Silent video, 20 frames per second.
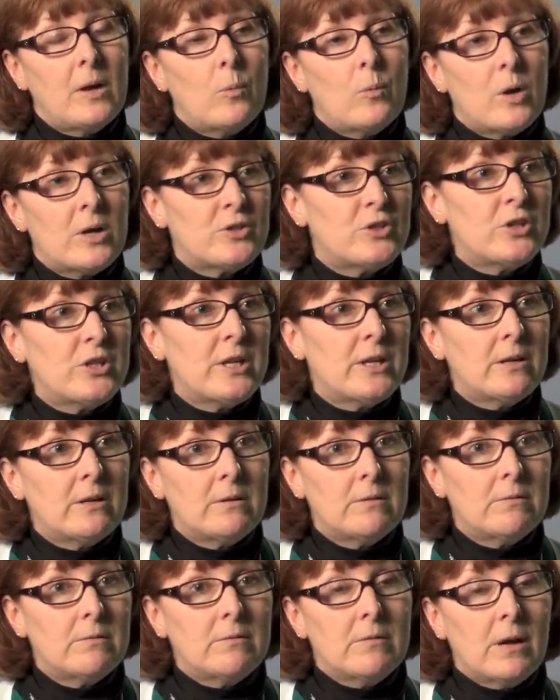
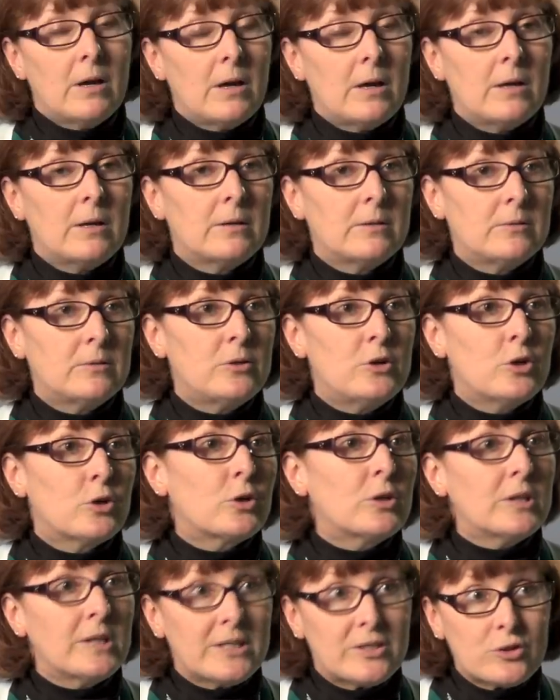watching your
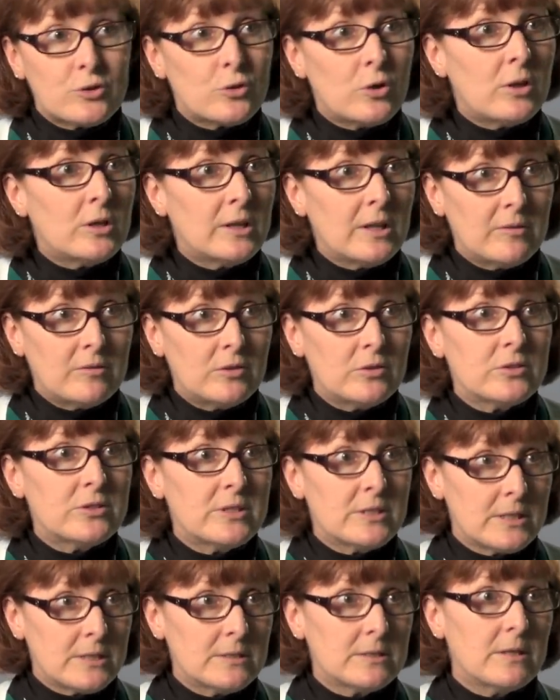cholesterol
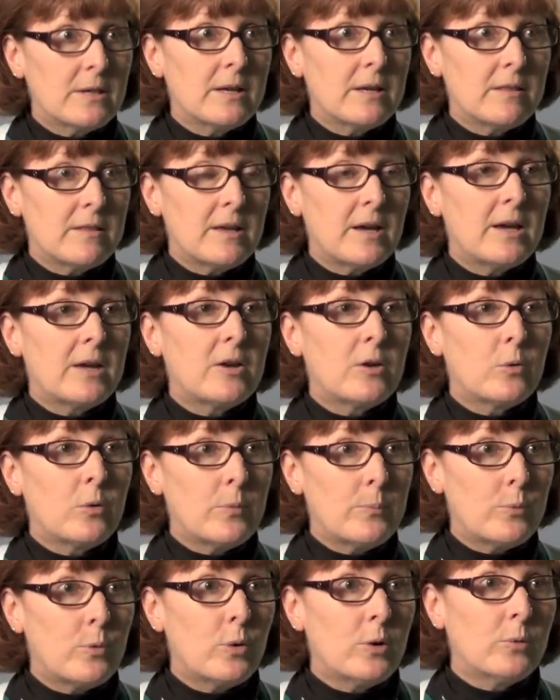levels, things like that are
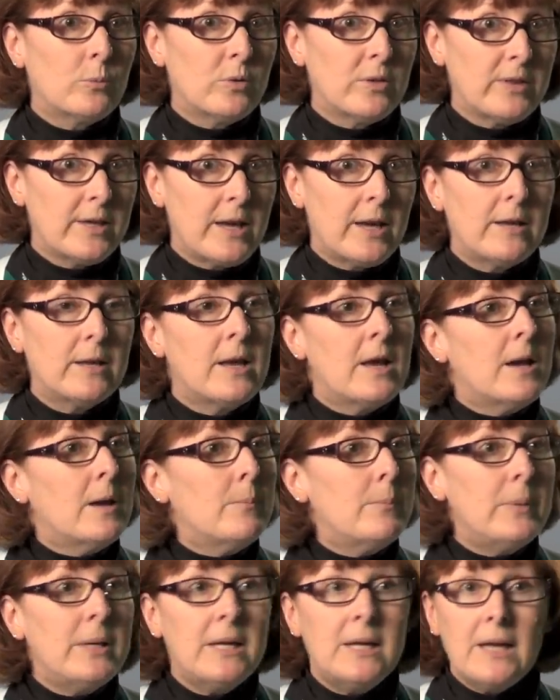important with that.
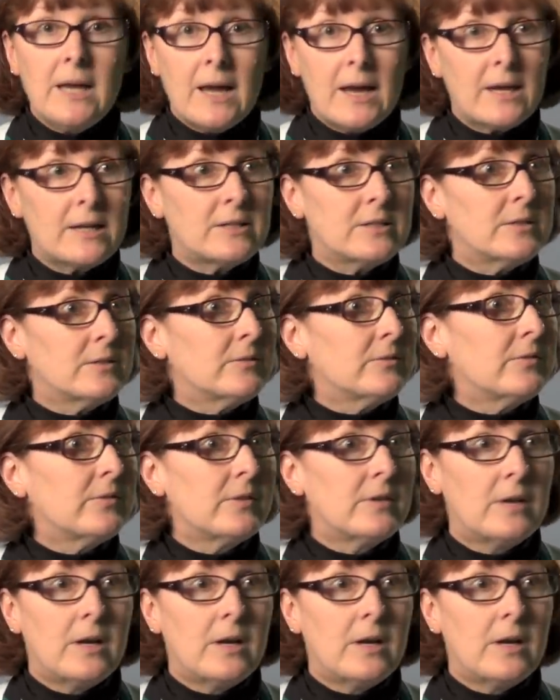Being active,